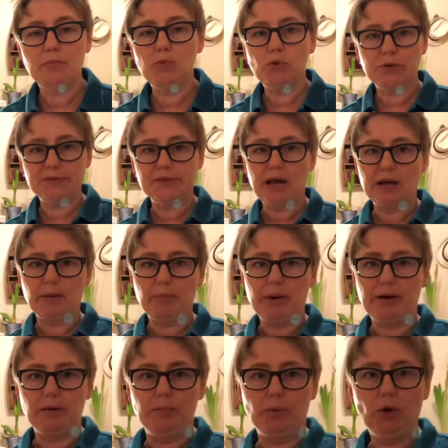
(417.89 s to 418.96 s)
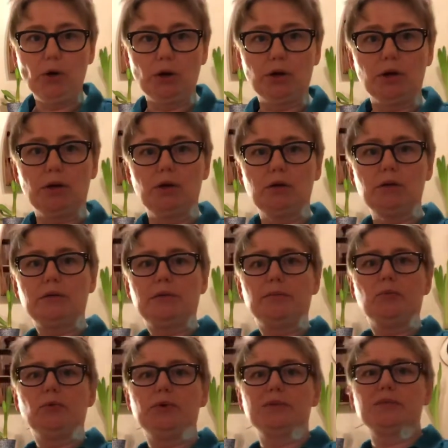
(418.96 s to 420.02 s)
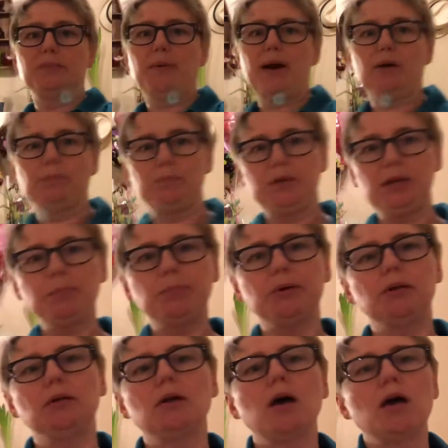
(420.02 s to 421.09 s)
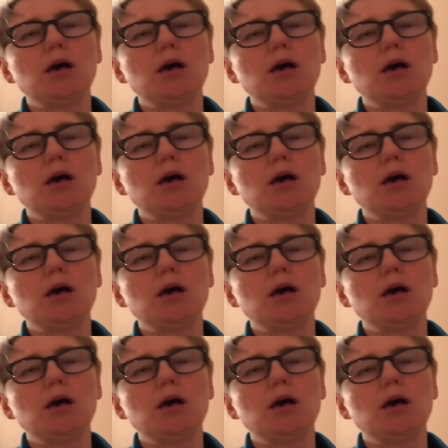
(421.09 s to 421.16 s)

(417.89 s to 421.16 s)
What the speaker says: the book is not about a bird. The book is about people.